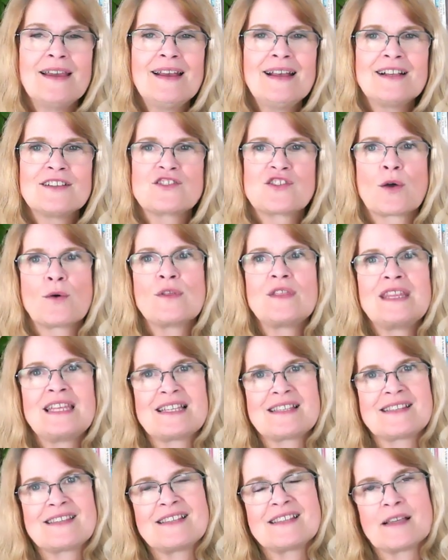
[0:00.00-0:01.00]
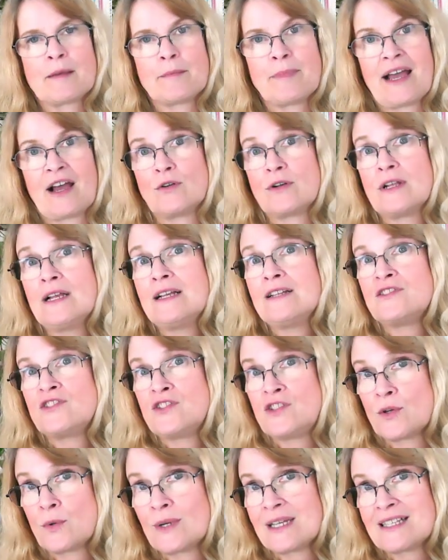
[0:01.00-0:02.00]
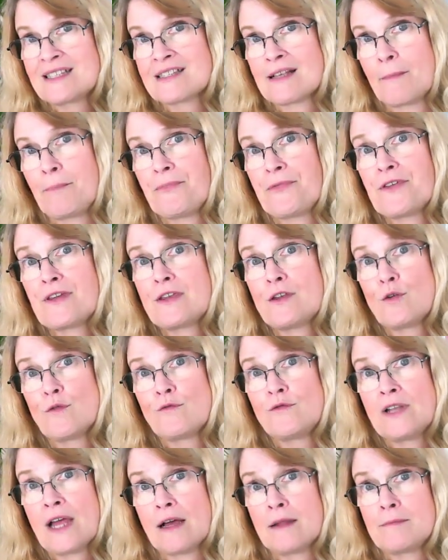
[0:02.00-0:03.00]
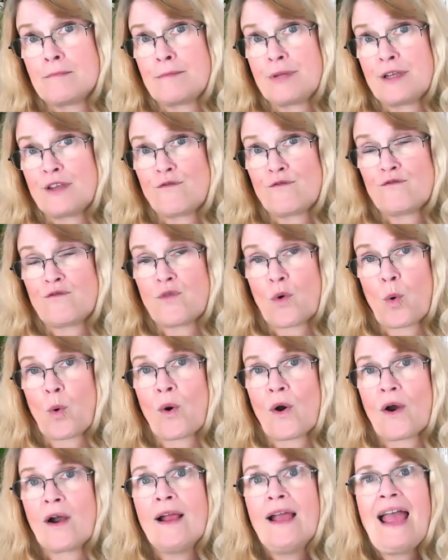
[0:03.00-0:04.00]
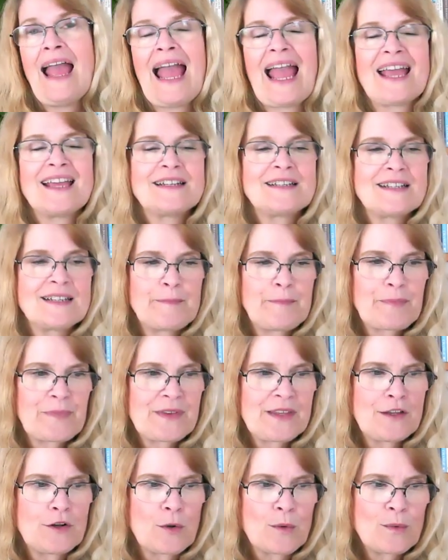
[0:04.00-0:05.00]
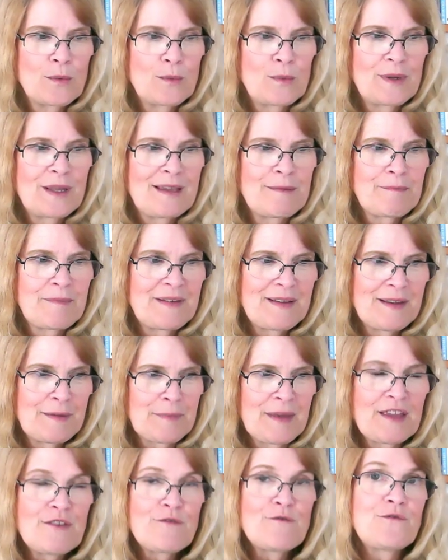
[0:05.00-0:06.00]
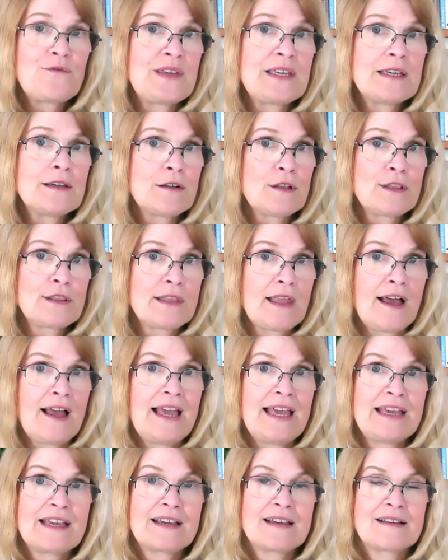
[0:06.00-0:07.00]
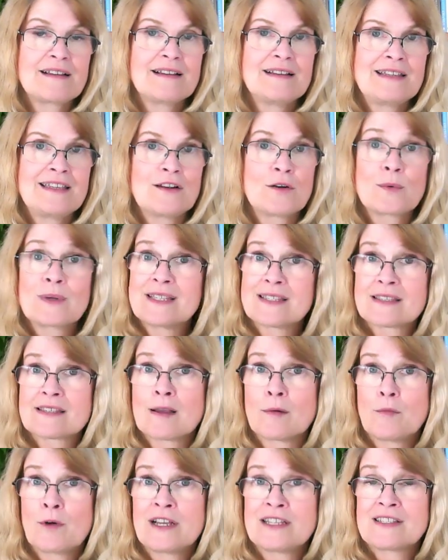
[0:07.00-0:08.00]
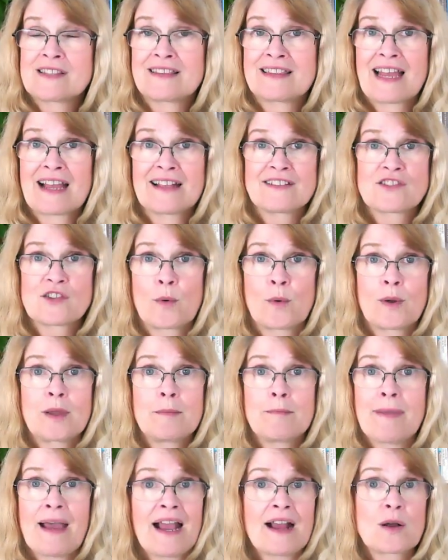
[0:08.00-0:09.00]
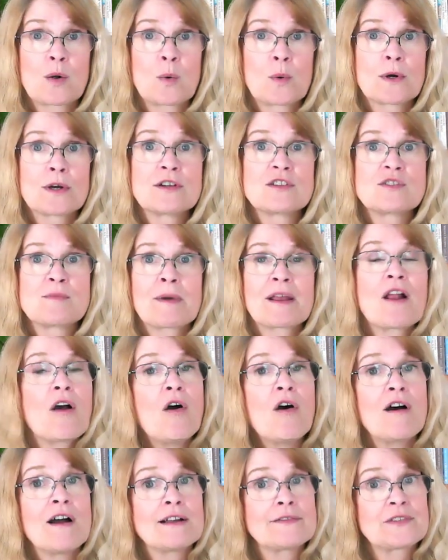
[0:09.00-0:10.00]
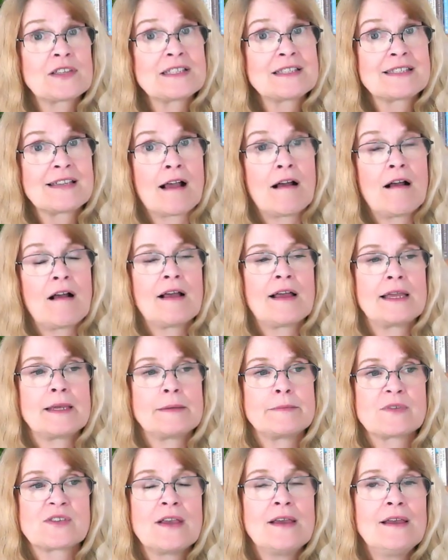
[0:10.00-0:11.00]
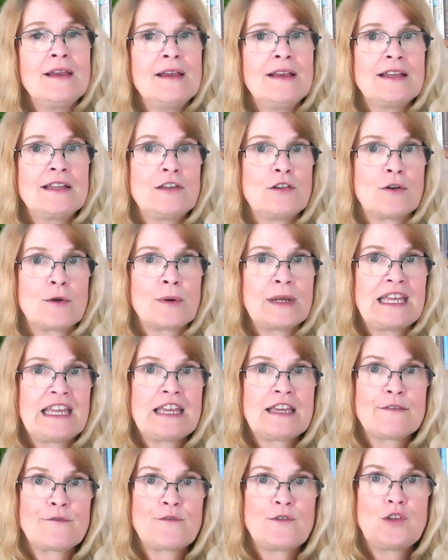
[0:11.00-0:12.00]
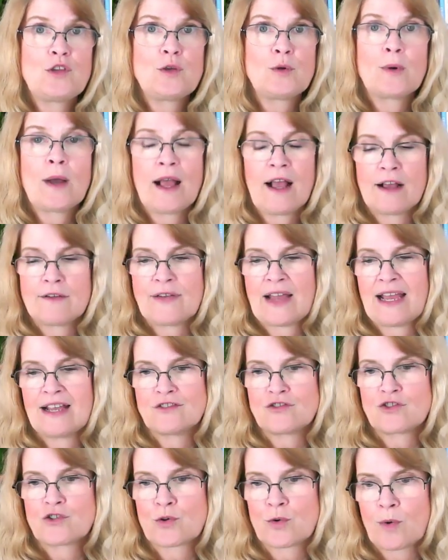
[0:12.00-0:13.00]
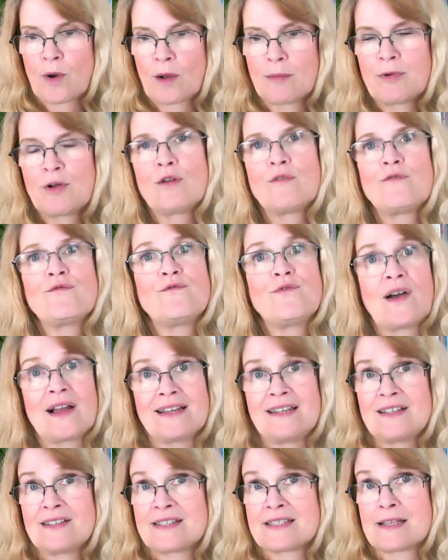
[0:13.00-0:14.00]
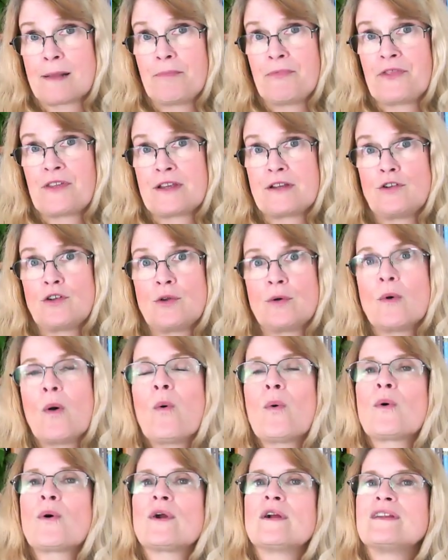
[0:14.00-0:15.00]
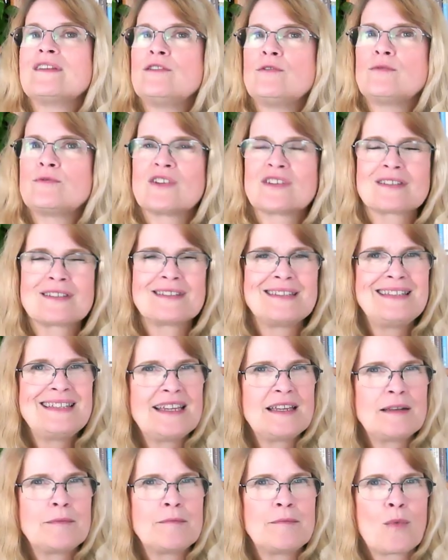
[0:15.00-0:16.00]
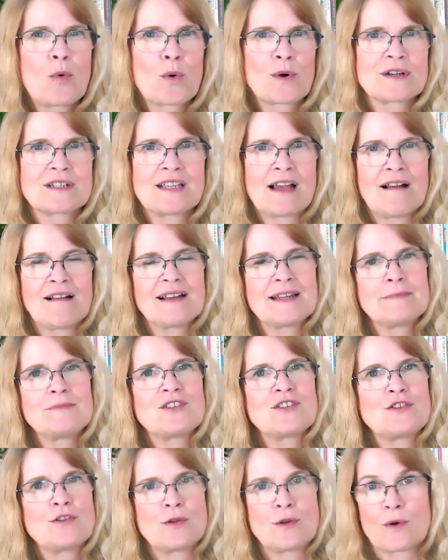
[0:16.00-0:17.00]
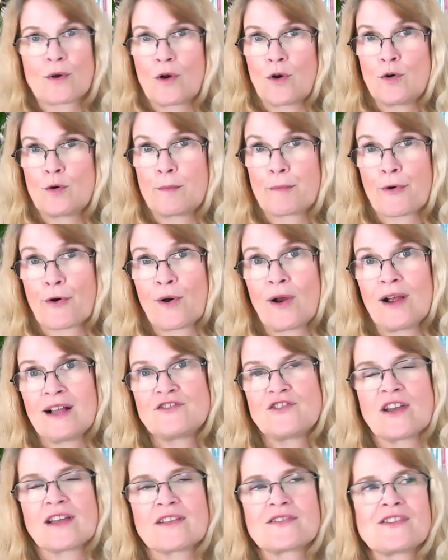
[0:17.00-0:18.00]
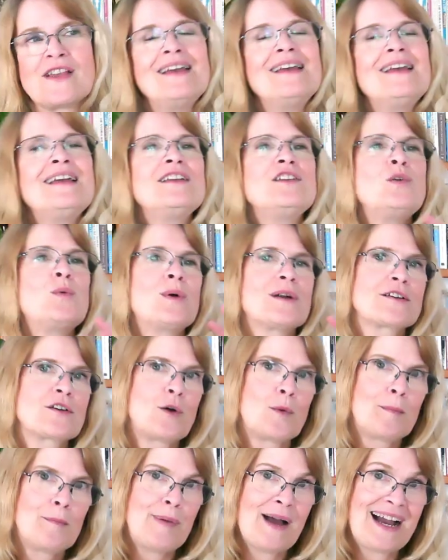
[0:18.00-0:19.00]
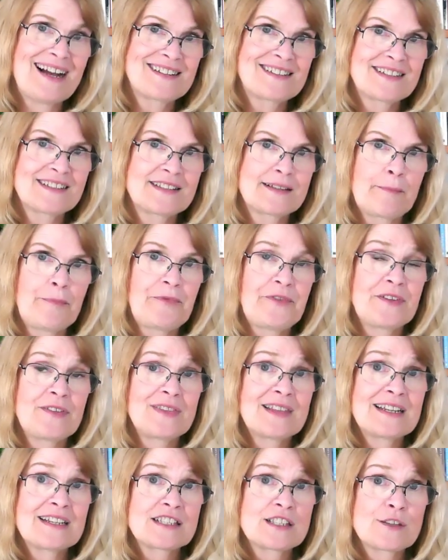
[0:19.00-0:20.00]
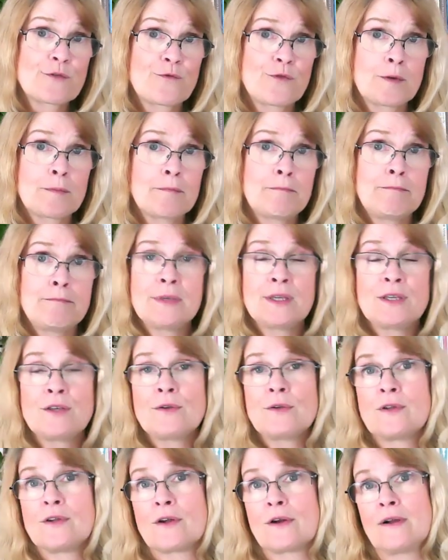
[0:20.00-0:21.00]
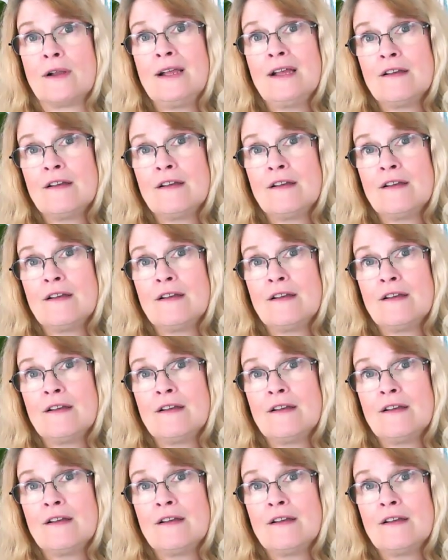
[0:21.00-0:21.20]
So this is about doing something you've done before. And, you know, it may feel like, you know, in some ways that that's going backwards, but oftentimes, you know, if you have had trouble finding something new, or you just need more time to do your own projects, you want to go back to something that is familiar